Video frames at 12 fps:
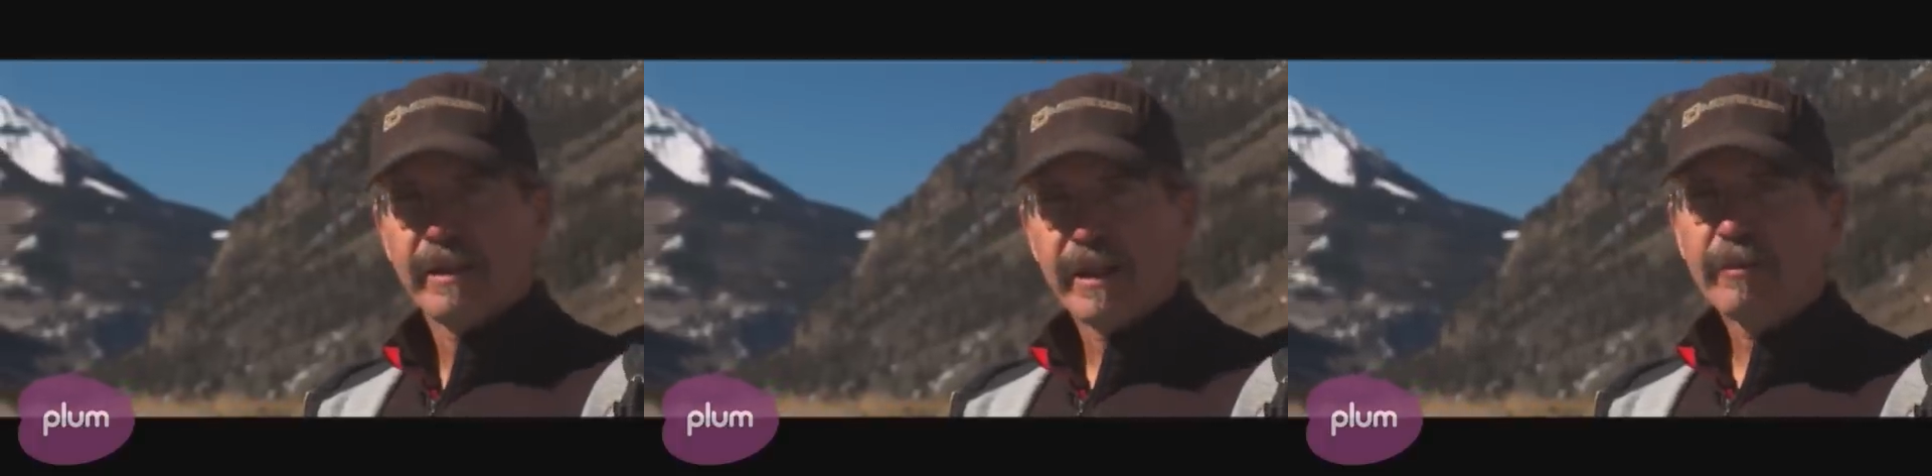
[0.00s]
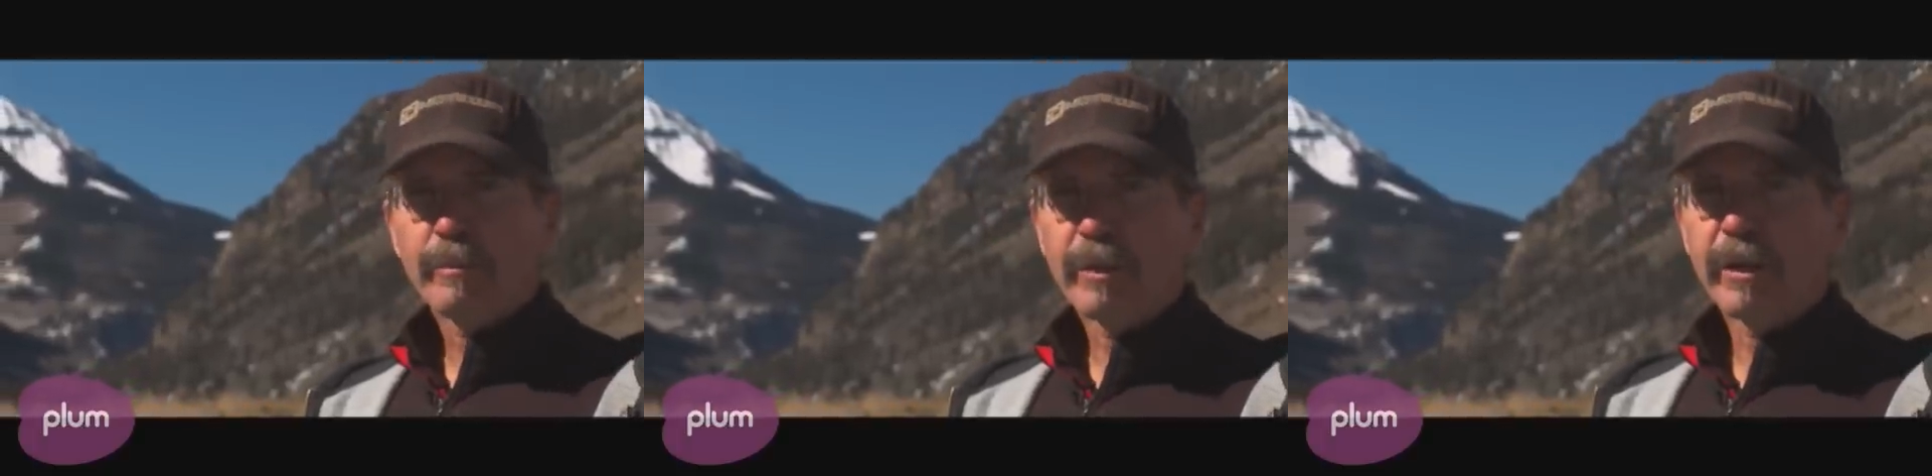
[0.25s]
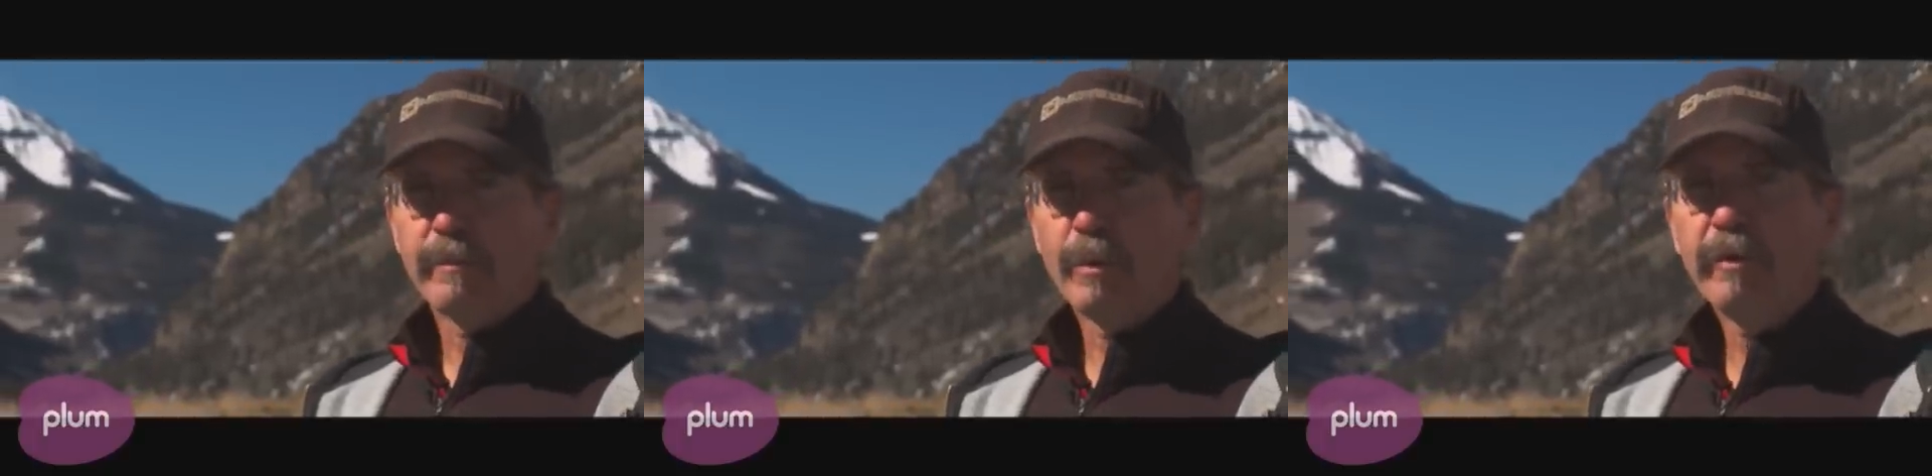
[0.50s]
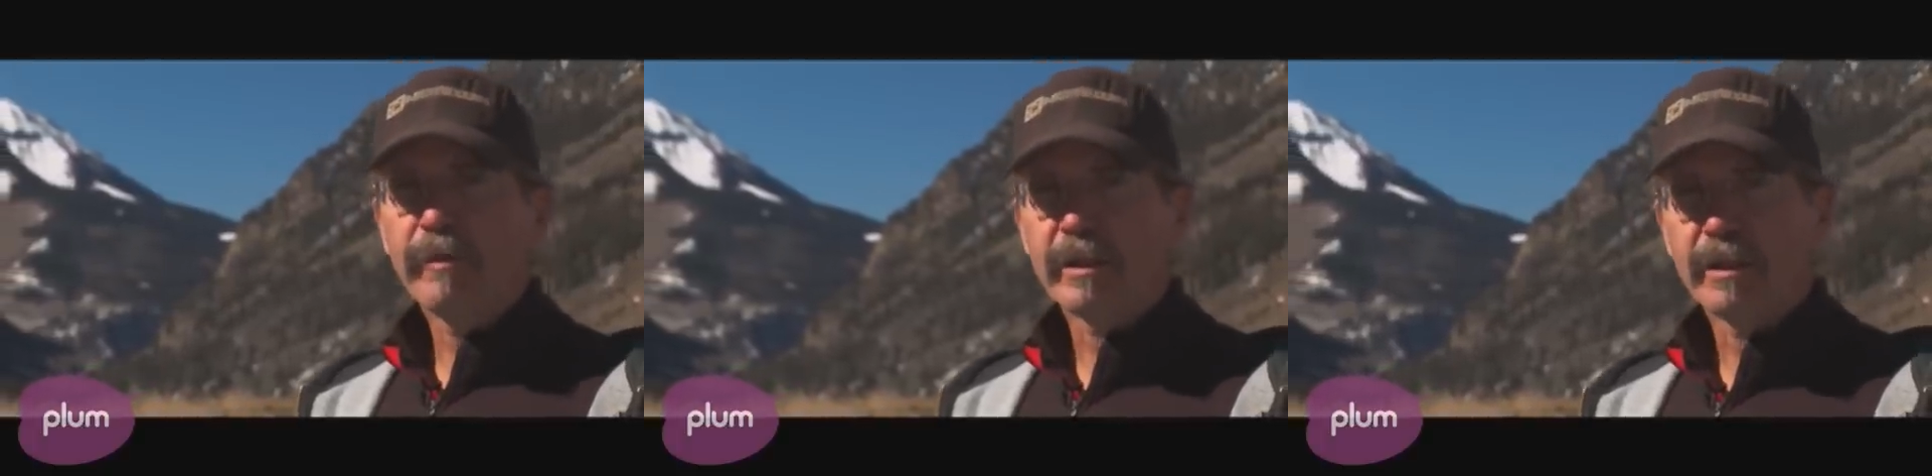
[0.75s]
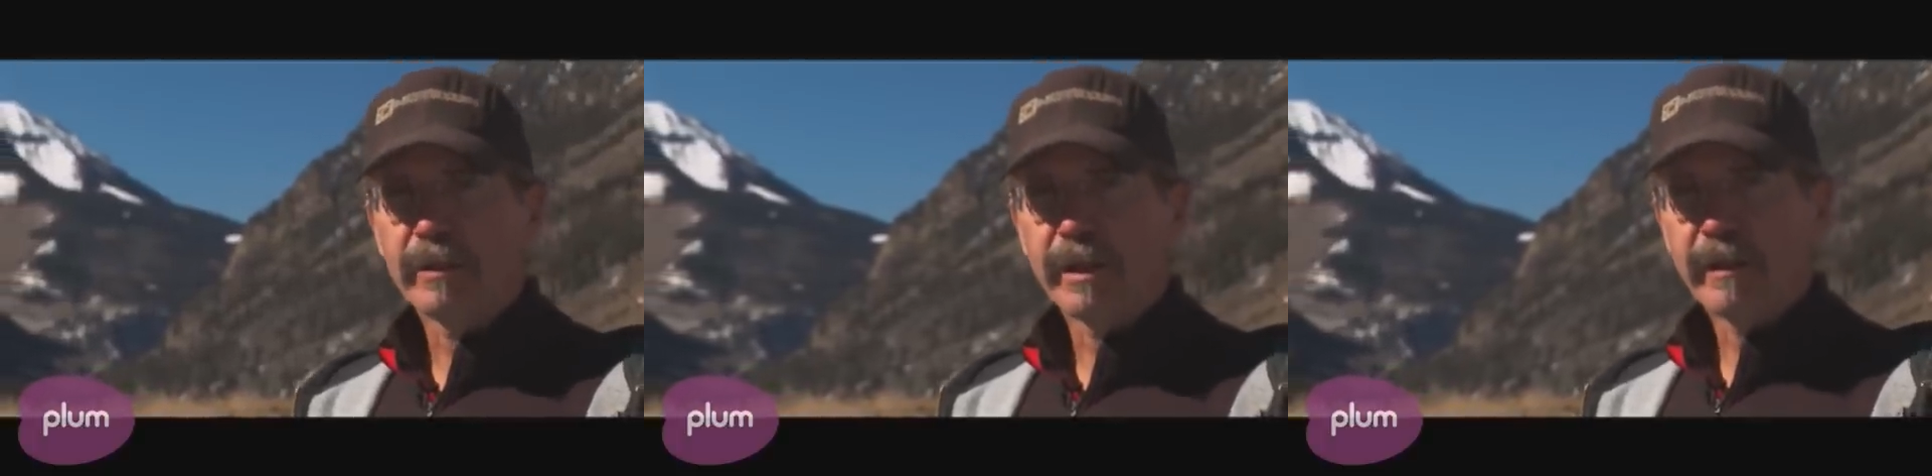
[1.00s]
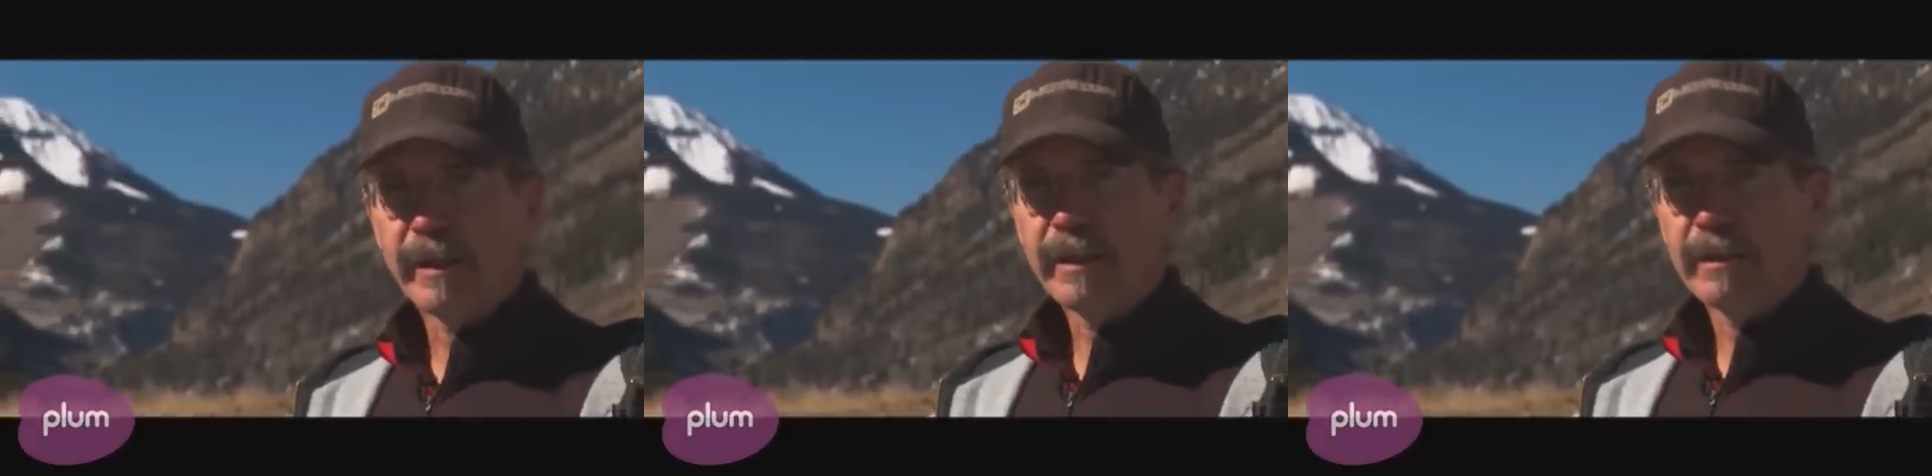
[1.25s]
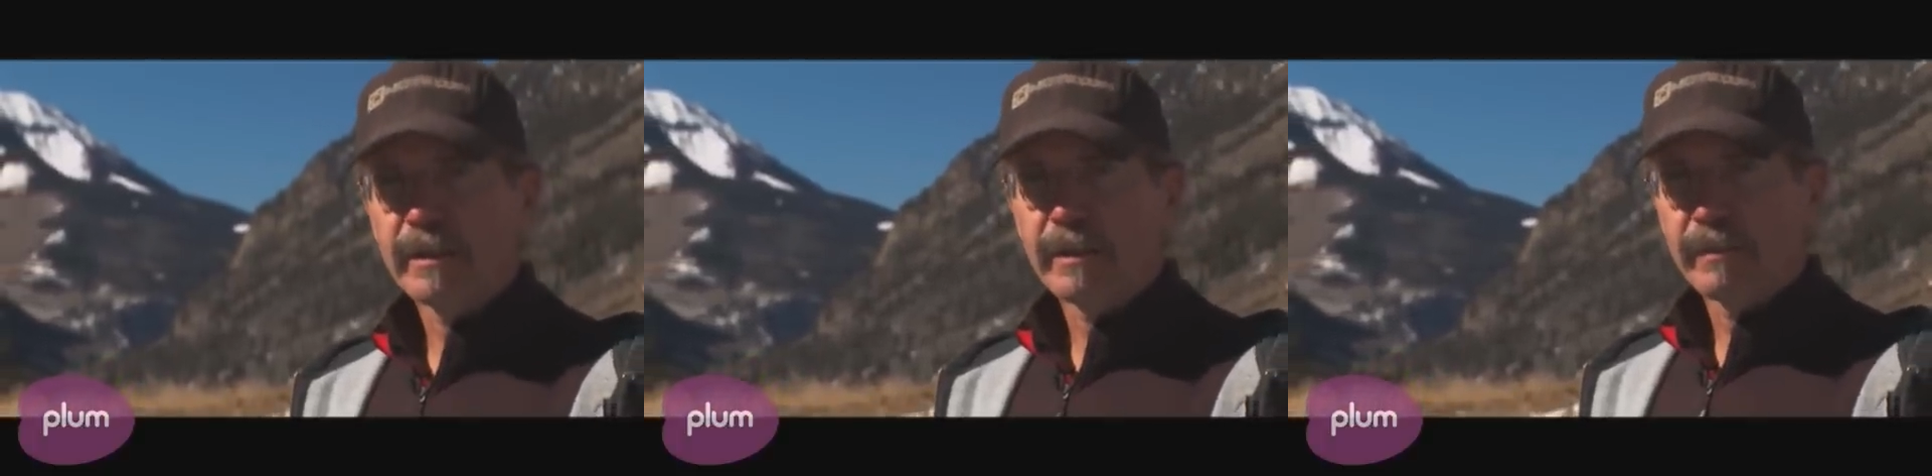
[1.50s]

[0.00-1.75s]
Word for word: that's pretty moving, don't you think?